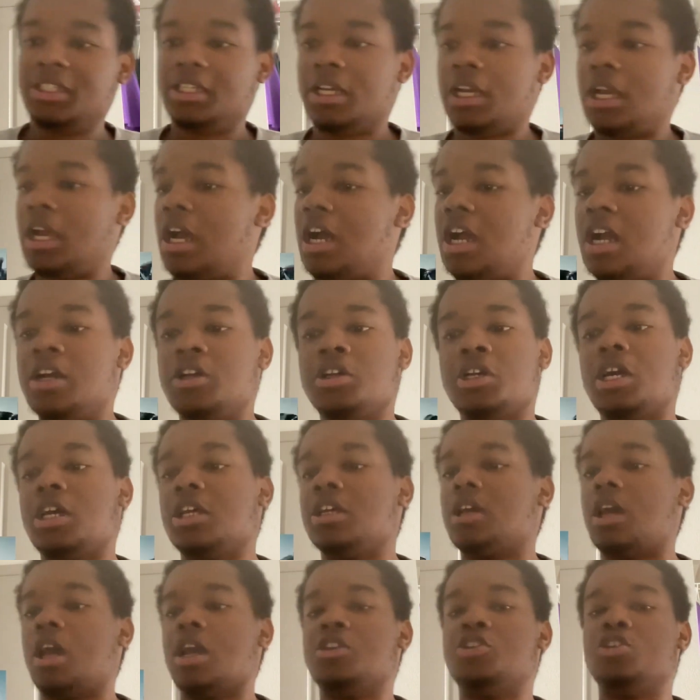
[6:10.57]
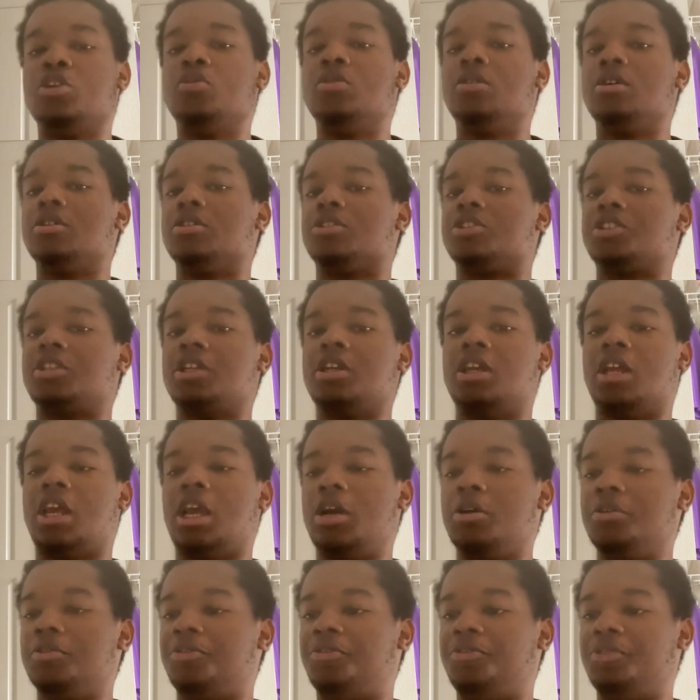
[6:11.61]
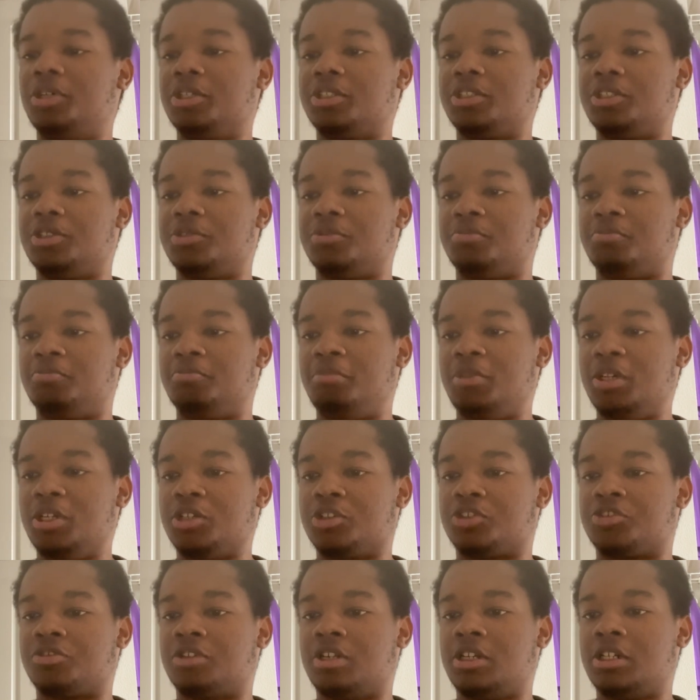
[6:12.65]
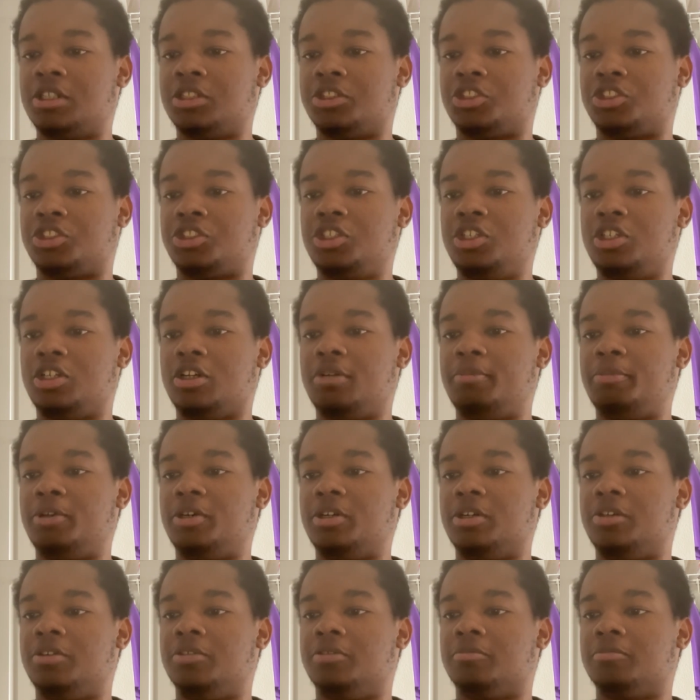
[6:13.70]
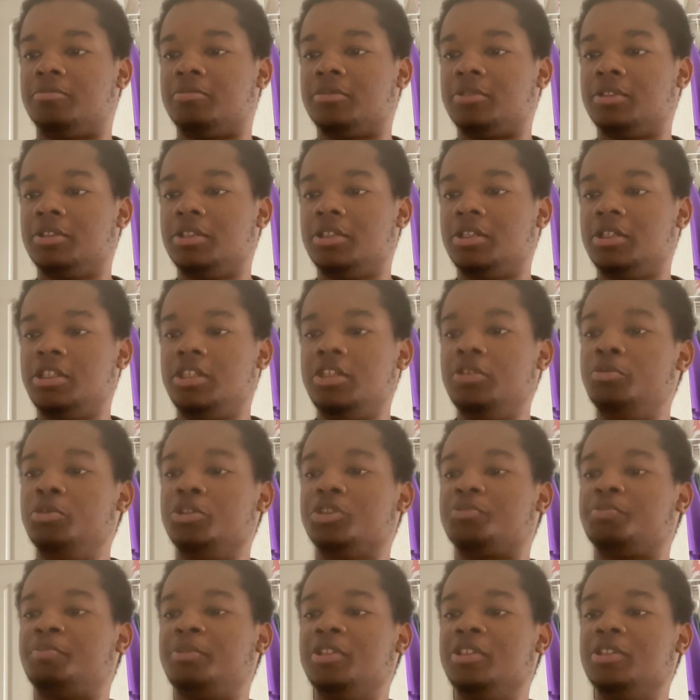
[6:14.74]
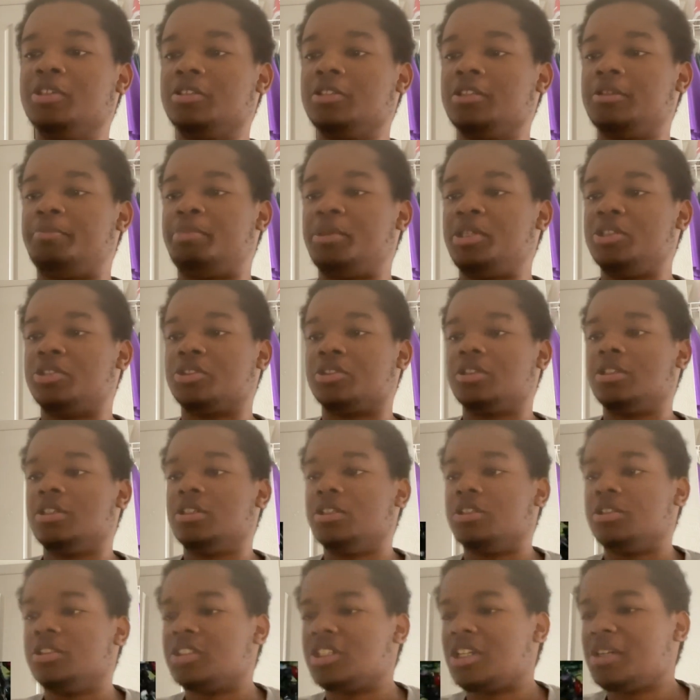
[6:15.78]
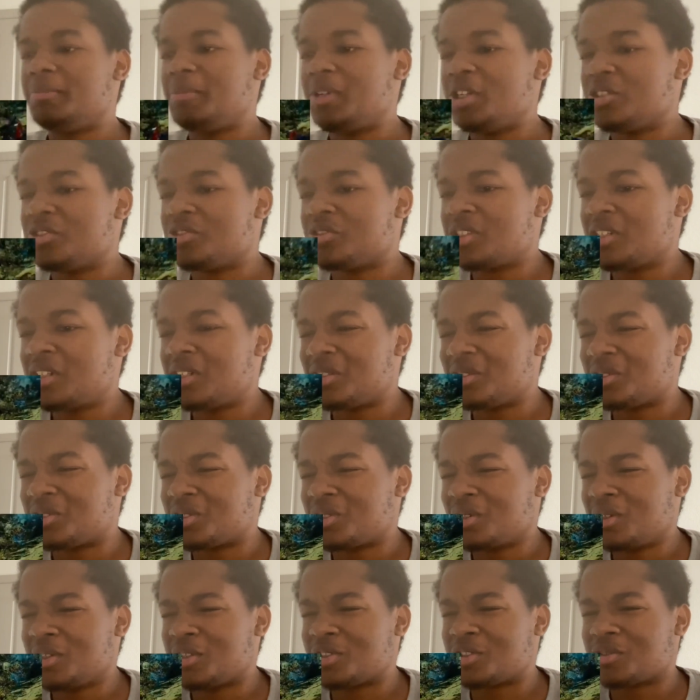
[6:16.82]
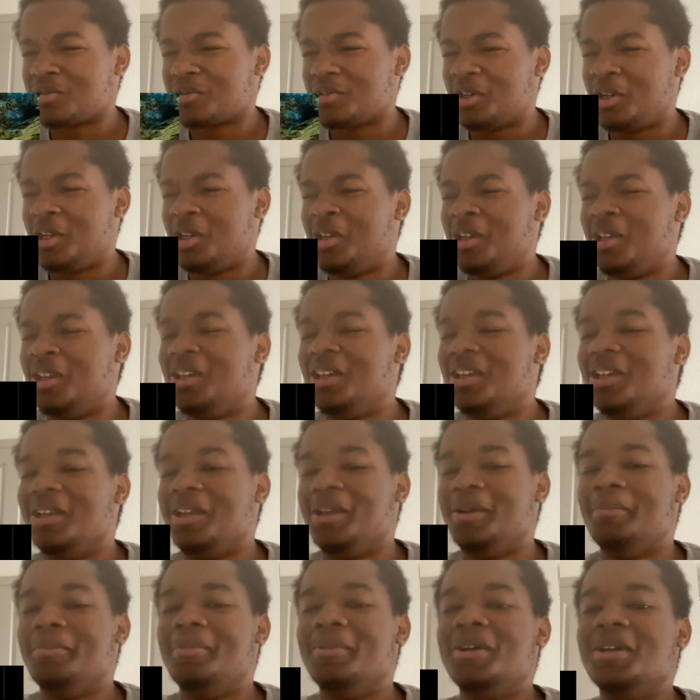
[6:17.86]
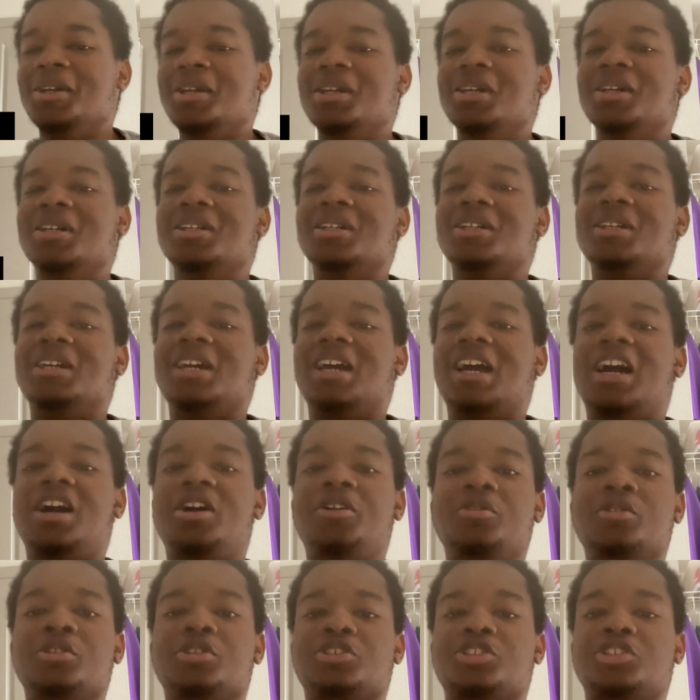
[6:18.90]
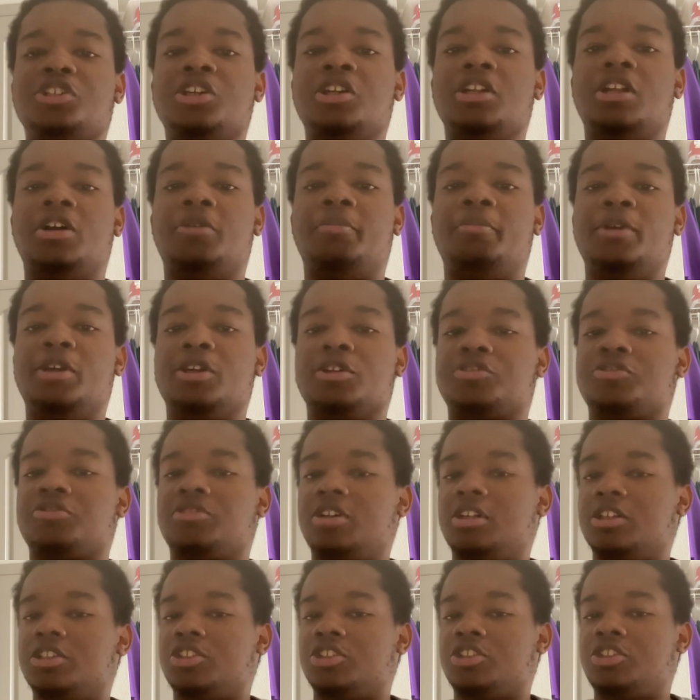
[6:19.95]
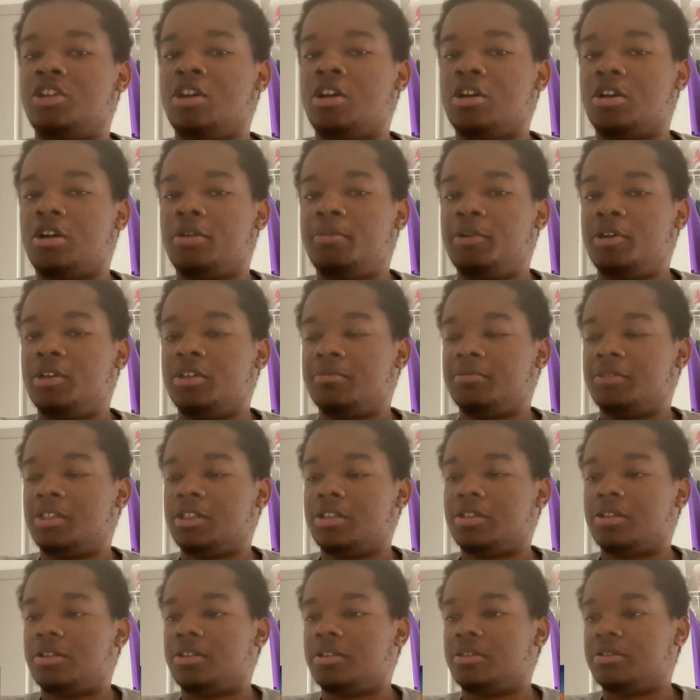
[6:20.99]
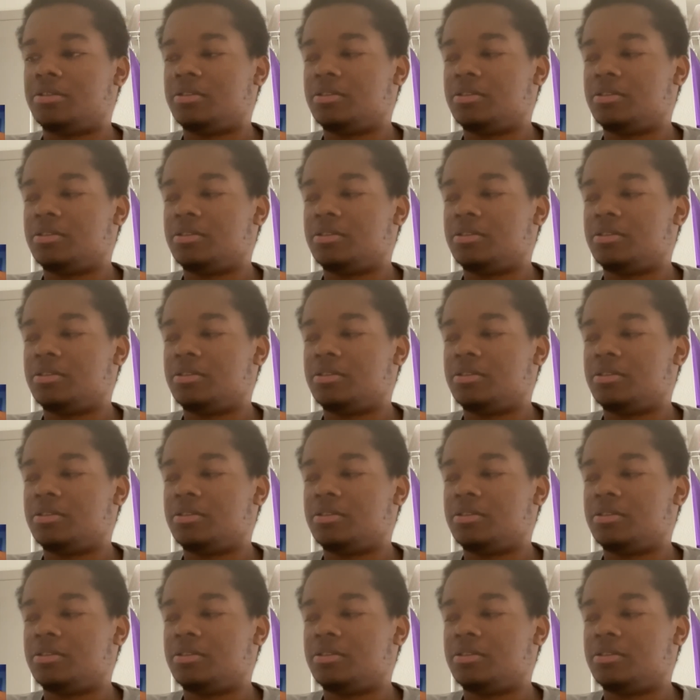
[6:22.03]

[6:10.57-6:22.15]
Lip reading: I don't understand. How the fuck did Megatron sneak up on him? He was literally piecing. Is that Megatron or Starscream? I don't understand how Megatron snuck up on him like that.